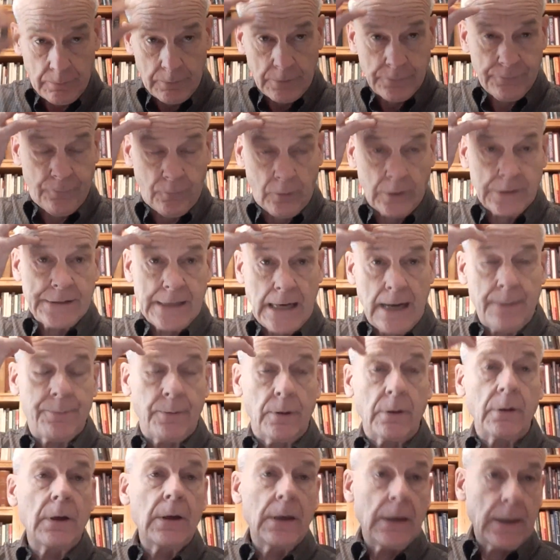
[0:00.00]
For
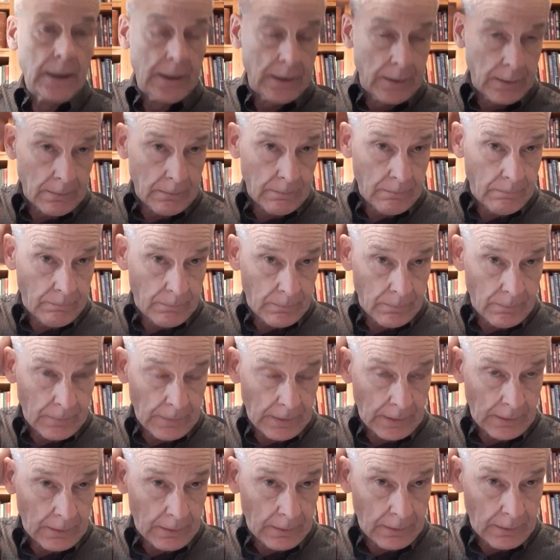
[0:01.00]
example, in
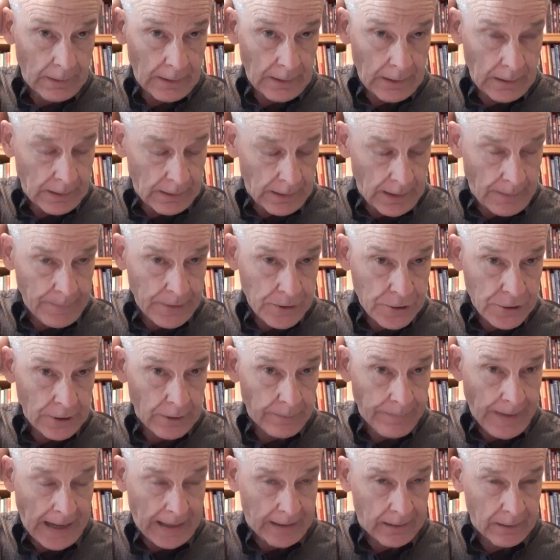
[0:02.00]
the image in
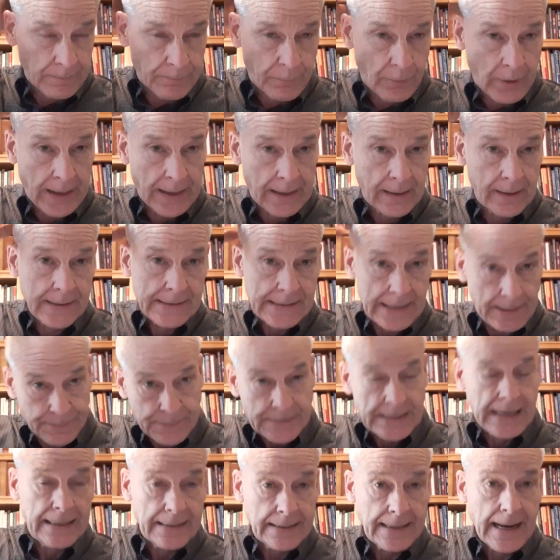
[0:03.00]
the back of the brain is
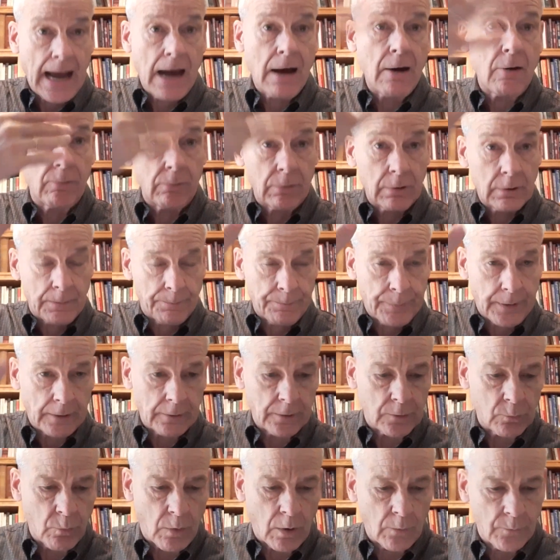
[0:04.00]
upside down
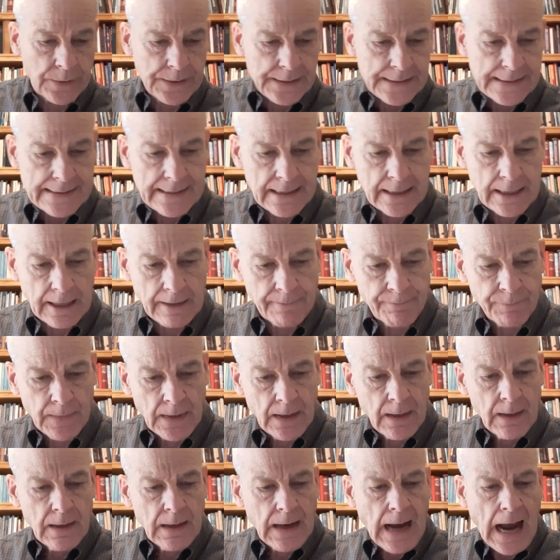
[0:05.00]
compared to what we see.
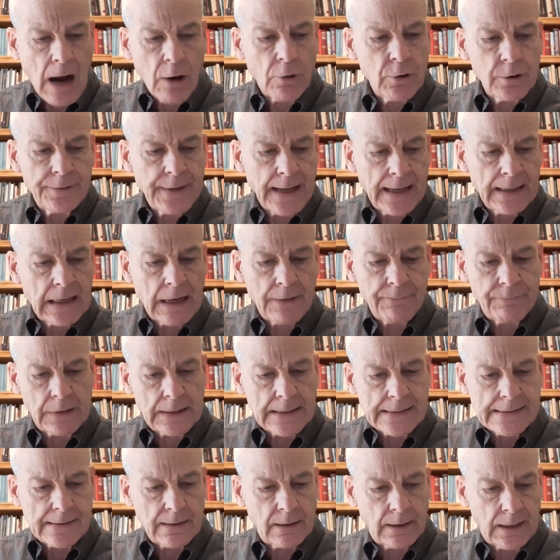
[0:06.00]
How could that have any
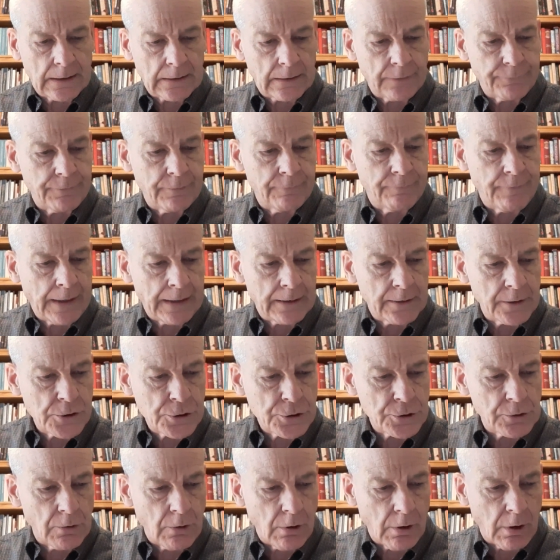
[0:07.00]
selective advantage
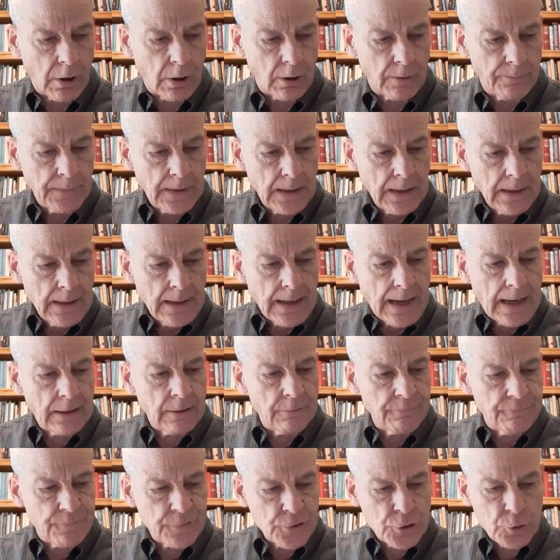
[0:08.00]
at all? And
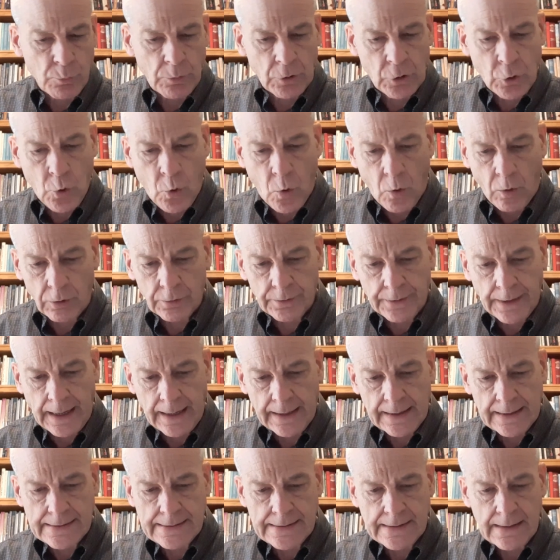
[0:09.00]
the visual
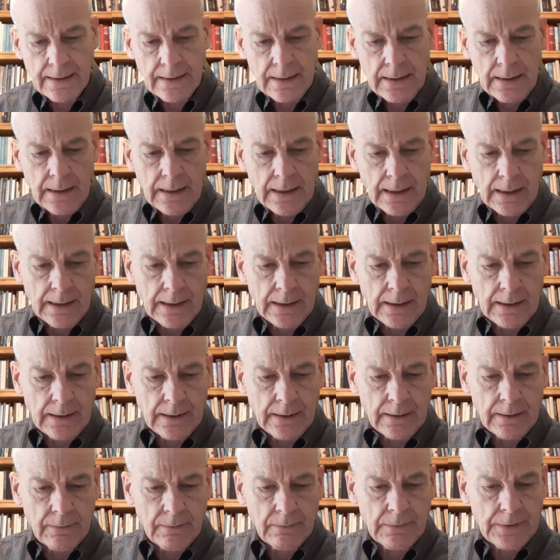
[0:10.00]
cortex
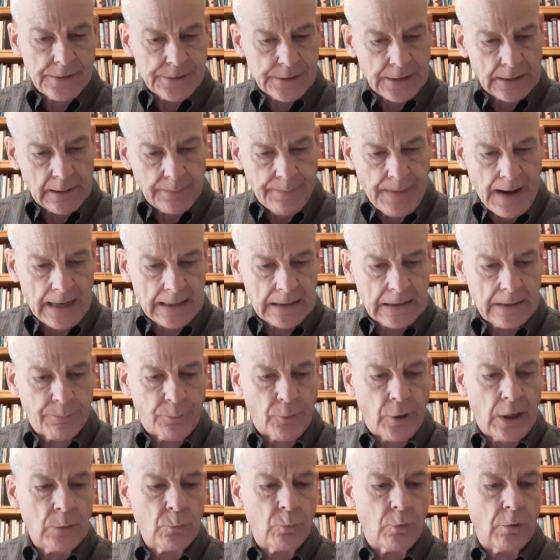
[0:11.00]
is at the back of the
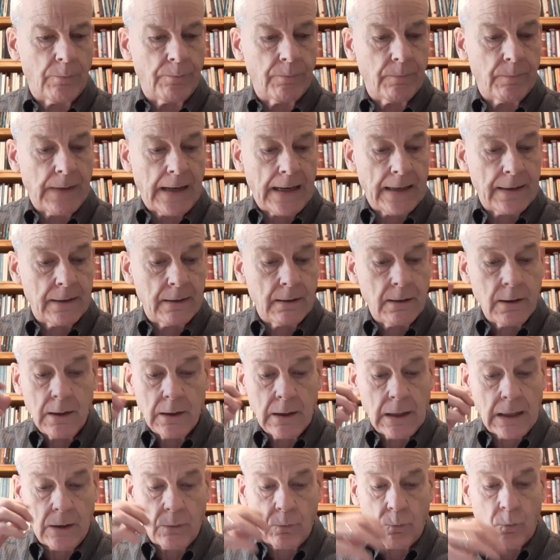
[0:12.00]
brain,
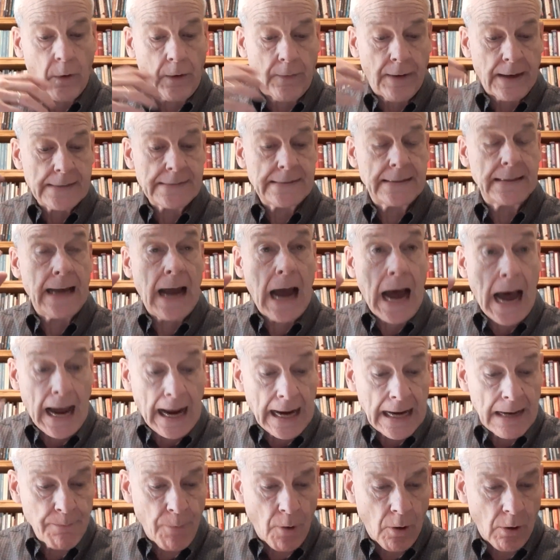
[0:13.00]
whereas the
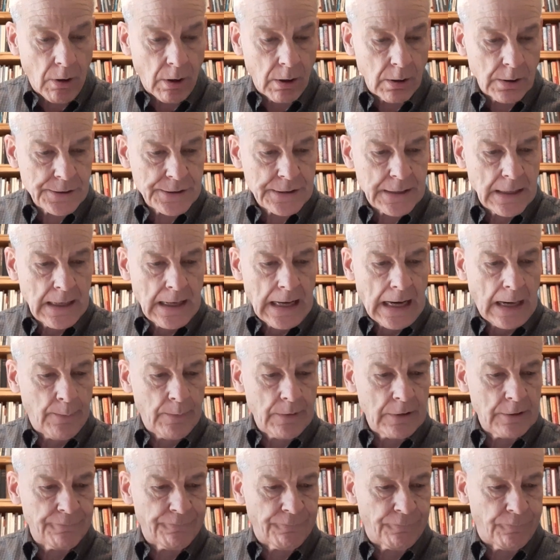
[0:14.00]
eyeballs are
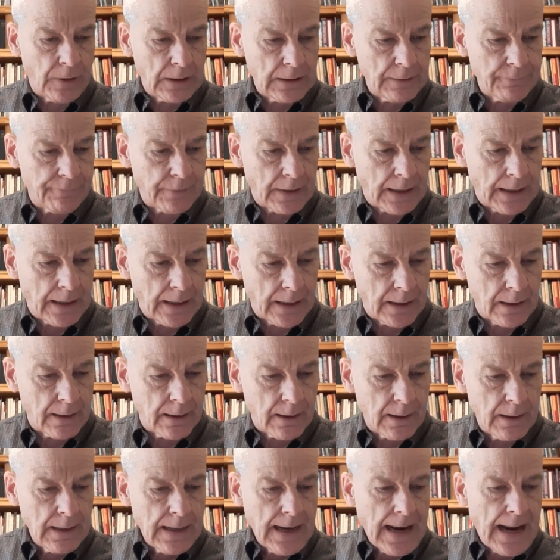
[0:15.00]
in the front of the head.
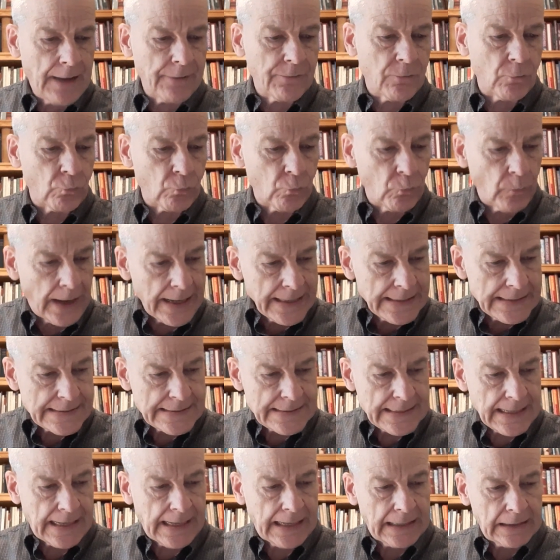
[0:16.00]
And the right
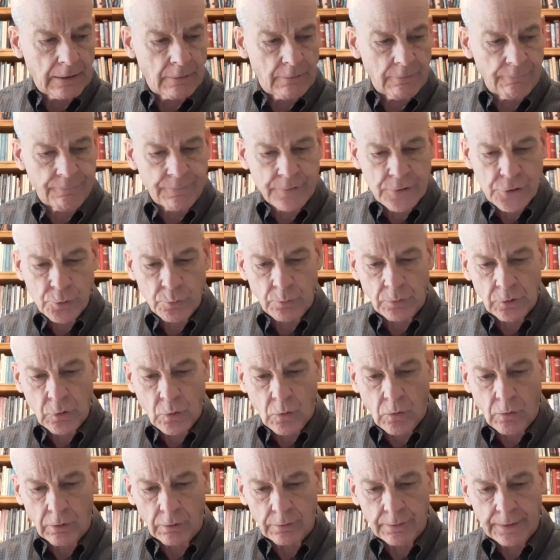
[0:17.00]
side of the visual
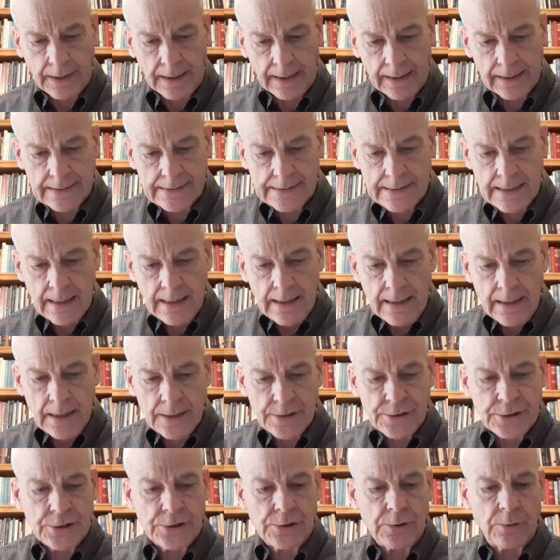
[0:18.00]
cortex
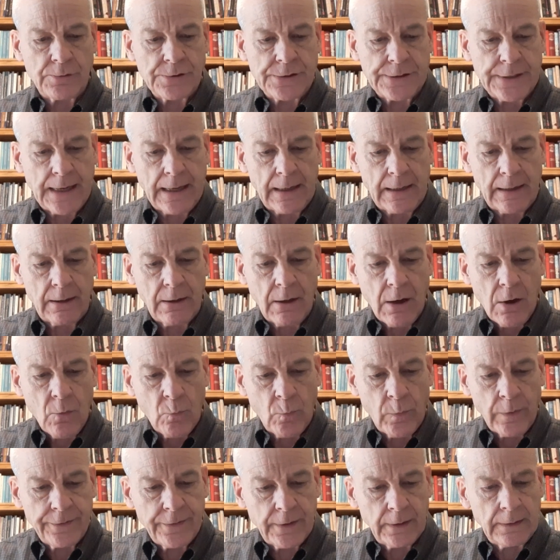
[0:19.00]
is associated
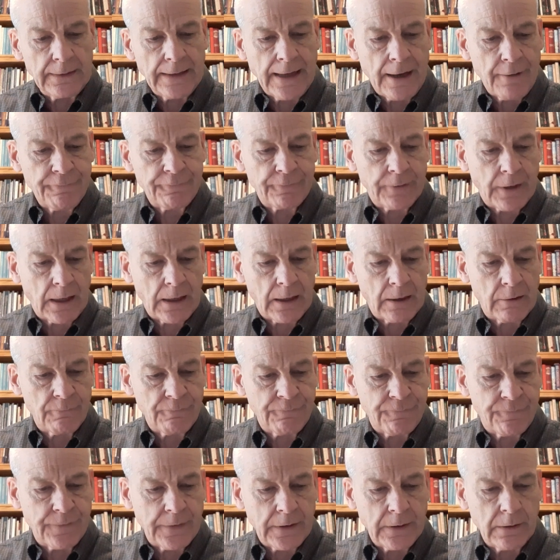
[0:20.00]
with the left-hand
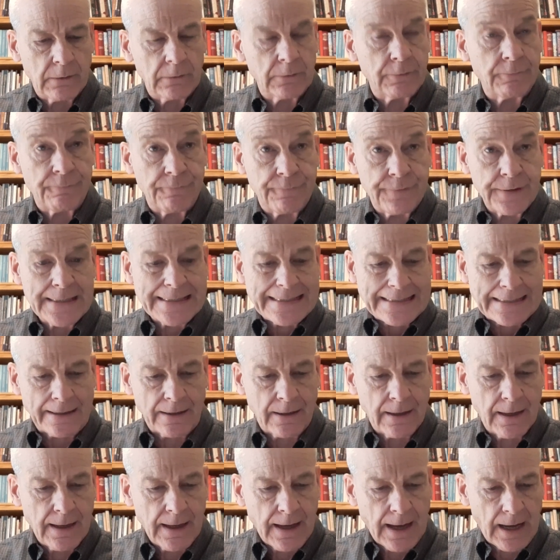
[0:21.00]
field of
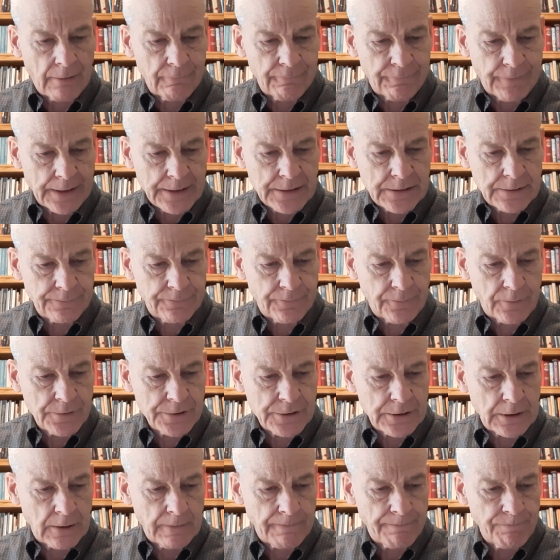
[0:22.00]
vision, and vice
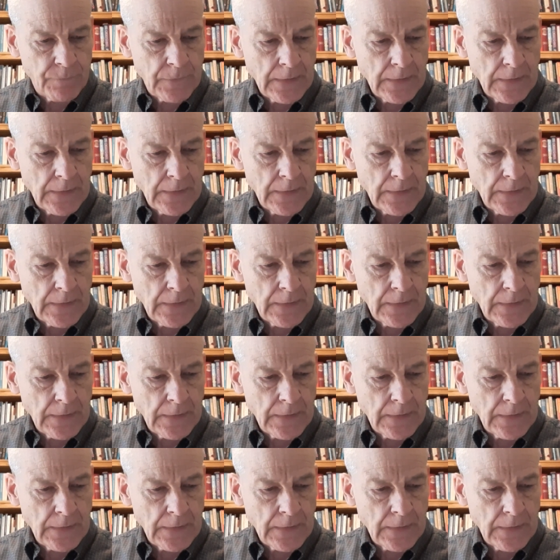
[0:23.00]
versa.